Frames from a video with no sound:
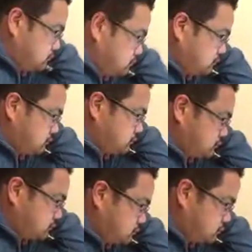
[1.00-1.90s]
we are
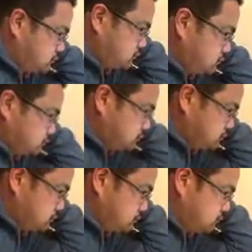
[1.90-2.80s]
again at my
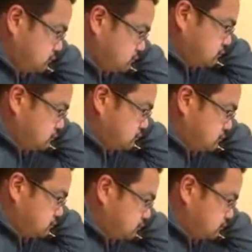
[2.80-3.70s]
boring dad.
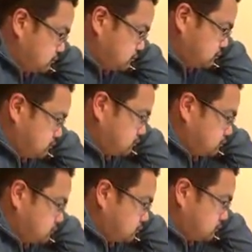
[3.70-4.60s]
Now
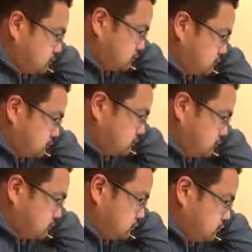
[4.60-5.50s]
let's go at
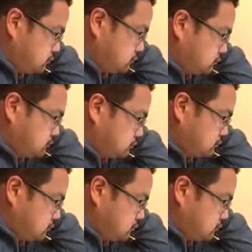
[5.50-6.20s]
something new.